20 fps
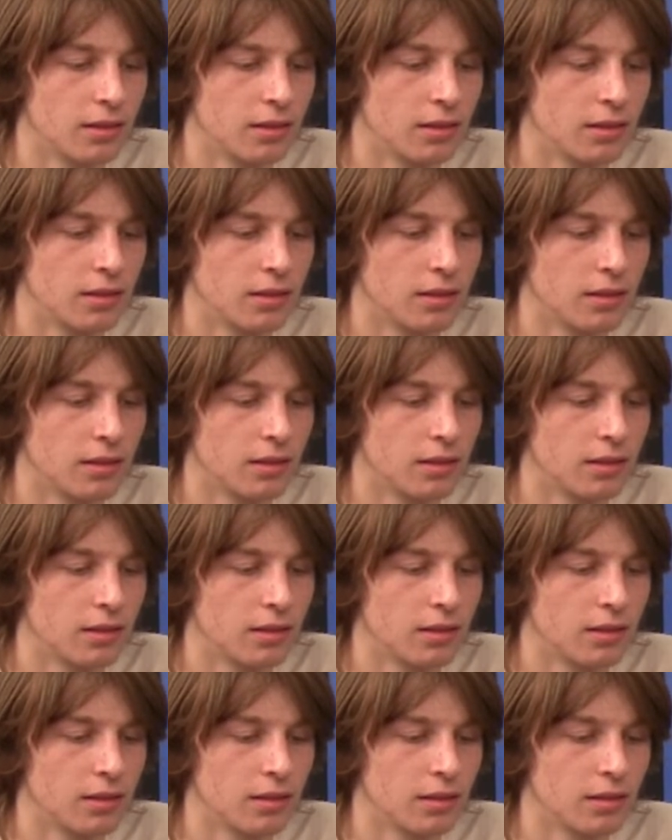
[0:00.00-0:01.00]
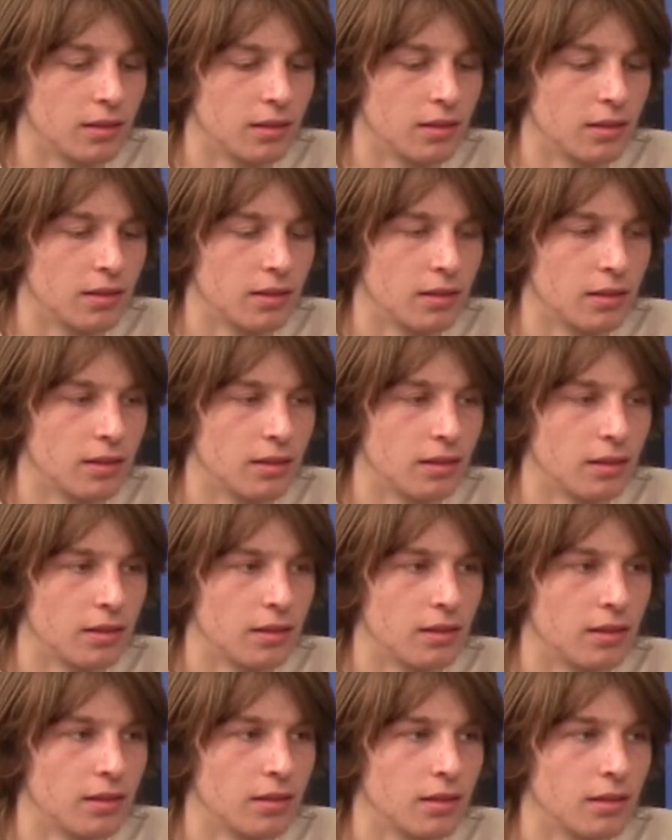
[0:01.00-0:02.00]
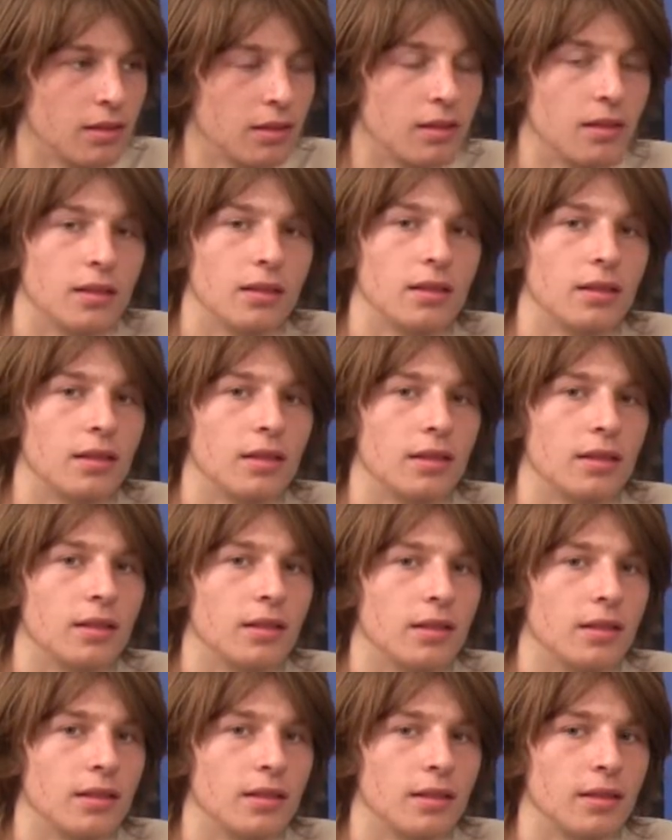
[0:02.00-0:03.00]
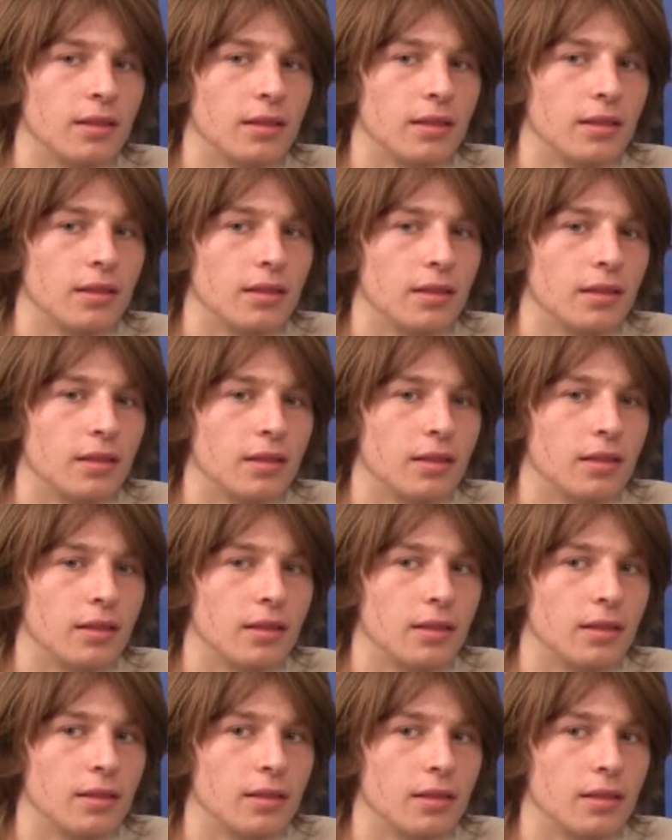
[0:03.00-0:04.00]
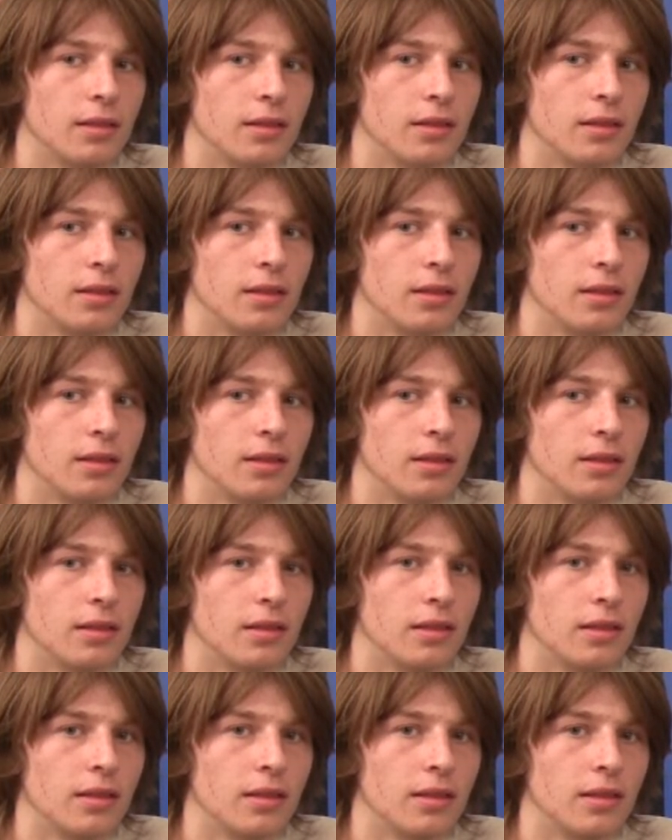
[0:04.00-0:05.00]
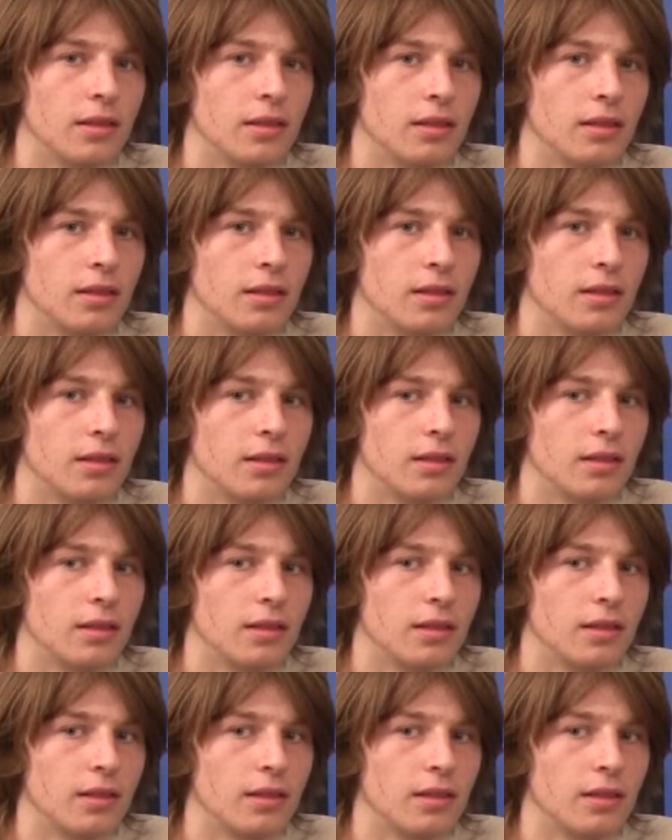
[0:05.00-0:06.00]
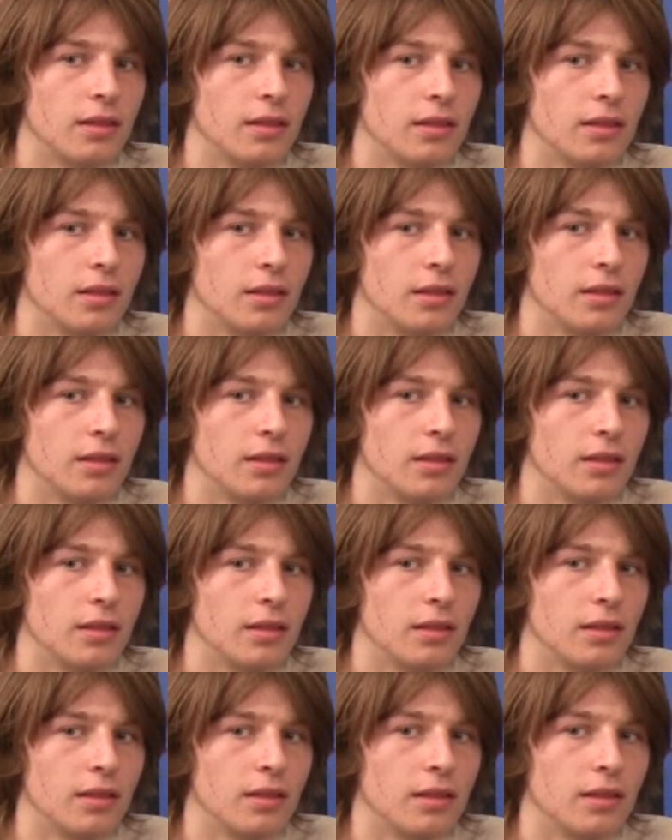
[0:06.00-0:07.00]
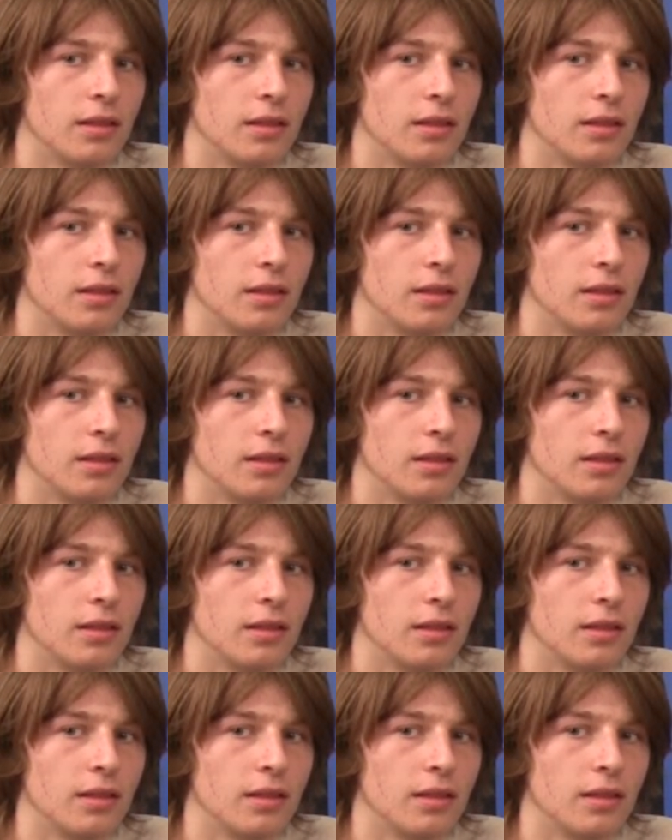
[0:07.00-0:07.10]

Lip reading: (not speaking)